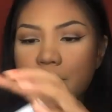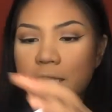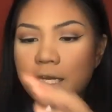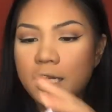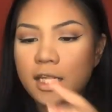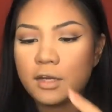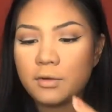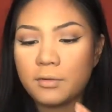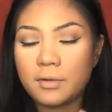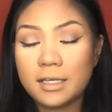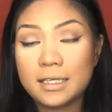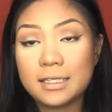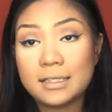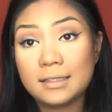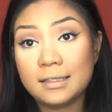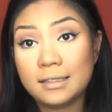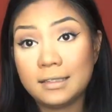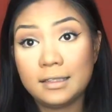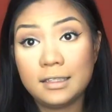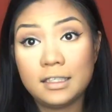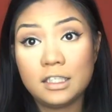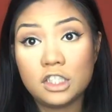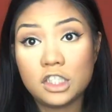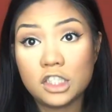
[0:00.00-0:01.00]
and I
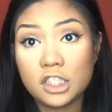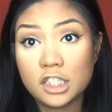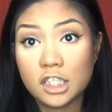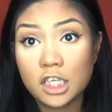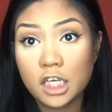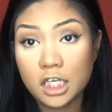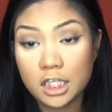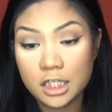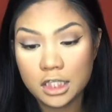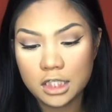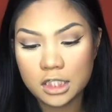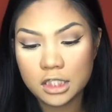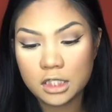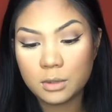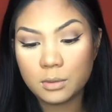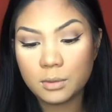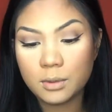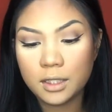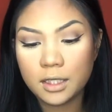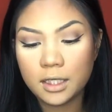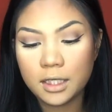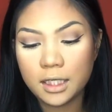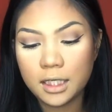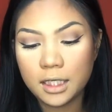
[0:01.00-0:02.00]
recently just got this
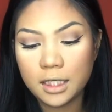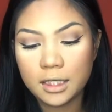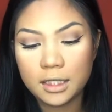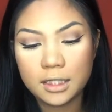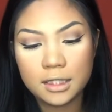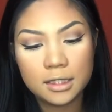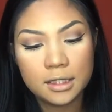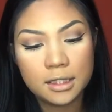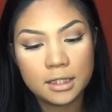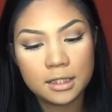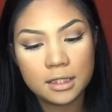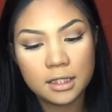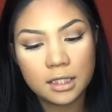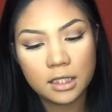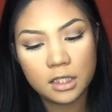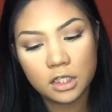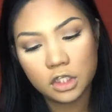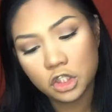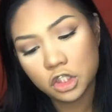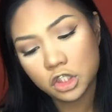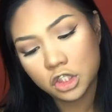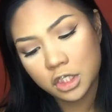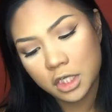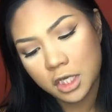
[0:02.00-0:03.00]
one, and this is in
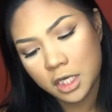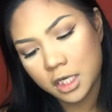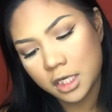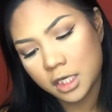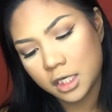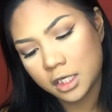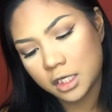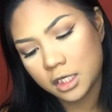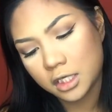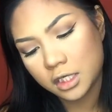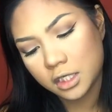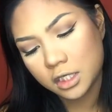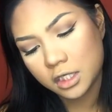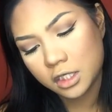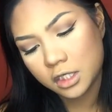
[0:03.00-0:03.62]
the shade,